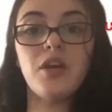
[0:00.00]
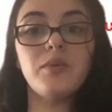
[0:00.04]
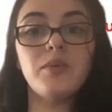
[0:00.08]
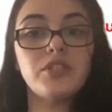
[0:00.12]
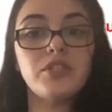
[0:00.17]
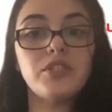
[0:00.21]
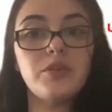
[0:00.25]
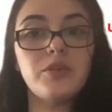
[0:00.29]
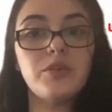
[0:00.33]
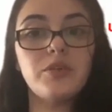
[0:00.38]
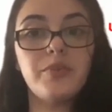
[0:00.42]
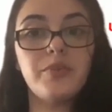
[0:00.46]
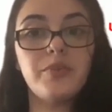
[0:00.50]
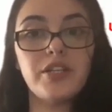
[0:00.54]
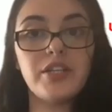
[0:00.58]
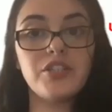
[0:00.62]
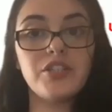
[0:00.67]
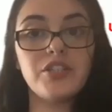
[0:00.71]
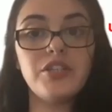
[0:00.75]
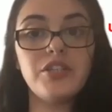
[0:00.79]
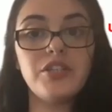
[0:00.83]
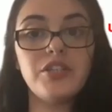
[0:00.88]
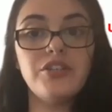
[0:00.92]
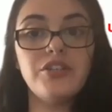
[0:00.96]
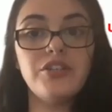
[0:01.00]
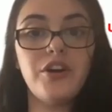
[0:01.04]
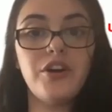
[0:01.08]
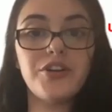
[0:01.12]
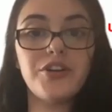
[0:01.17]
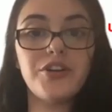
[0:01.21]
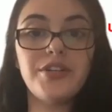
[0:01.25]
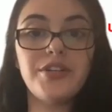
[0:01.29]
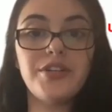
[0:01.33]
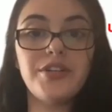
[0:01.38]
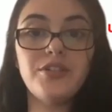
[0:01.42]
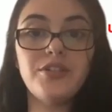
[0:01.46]
which is the pressure in your
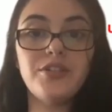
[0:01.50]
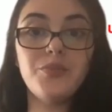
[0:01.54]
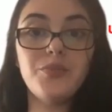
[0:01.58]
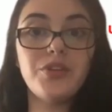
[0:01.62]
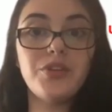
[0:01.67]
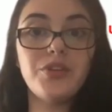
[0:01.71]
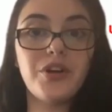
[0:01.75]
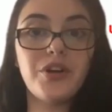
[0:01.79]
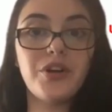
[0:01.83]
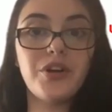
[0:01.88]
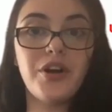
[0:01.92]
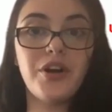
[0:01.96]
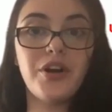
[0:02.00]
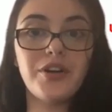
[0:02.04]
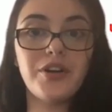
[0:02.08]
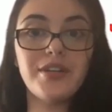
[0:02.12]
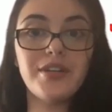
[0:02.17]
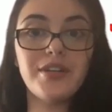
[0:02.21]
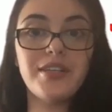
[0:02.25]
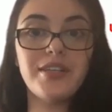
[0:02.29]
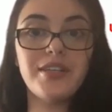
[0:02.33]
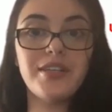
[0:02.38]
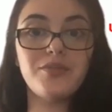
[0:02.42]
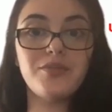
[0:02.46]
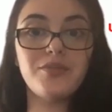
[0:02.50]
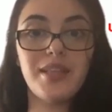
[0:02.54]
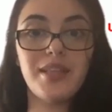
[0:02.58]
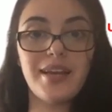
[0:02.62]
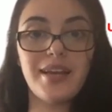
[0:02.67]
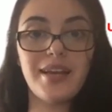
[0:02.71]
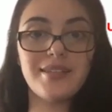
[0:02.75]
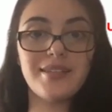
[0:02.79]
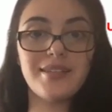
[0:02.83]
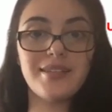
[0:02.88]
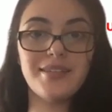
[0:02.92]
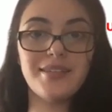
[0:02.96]
arteries when your heart is
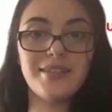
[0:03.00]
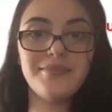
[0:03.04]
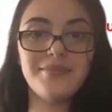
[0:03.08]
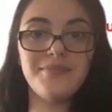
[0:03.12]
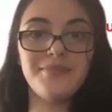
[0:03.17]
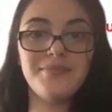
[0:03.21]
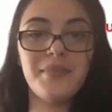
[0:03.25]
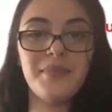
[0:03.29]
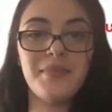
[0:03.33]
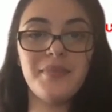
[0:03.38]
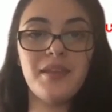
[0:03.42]
relaxing.